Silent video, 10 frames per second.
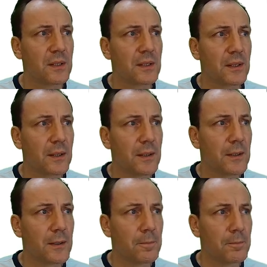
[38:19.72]

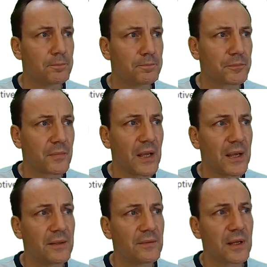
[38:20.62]
And
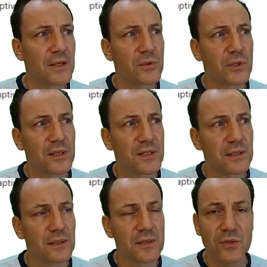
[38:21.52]
as you can
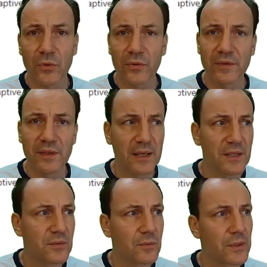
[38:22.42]
see, there is
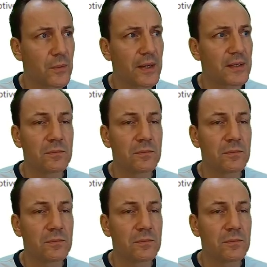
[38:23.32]
authentication required.